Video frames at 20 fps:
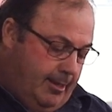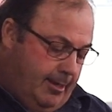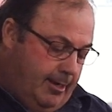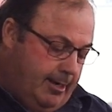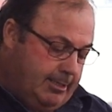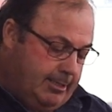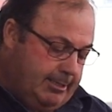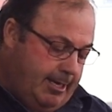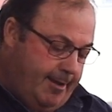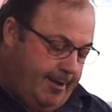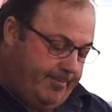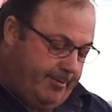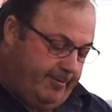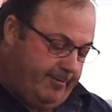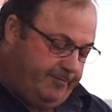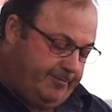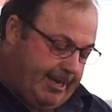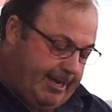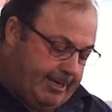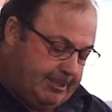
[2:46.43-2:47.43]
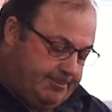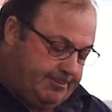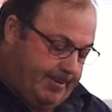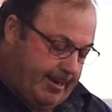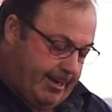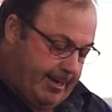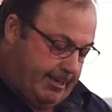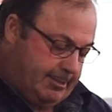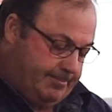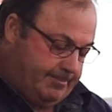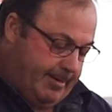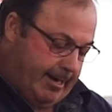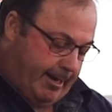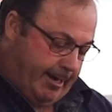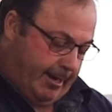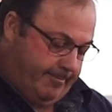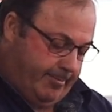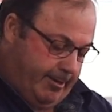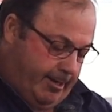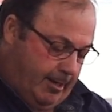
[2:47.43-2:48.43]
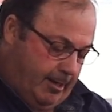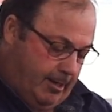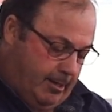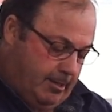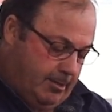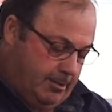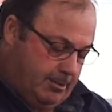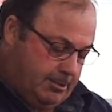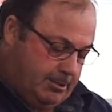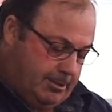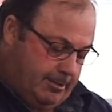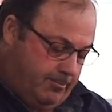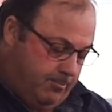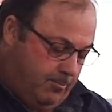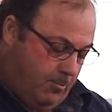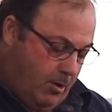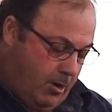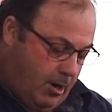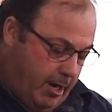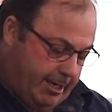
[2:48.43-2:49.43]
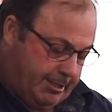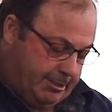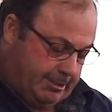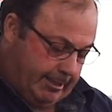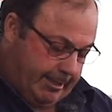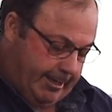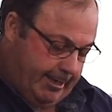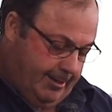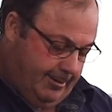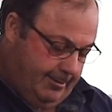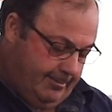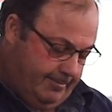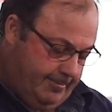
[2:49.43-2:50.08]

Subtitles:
an example of taxpayers' money being used wisely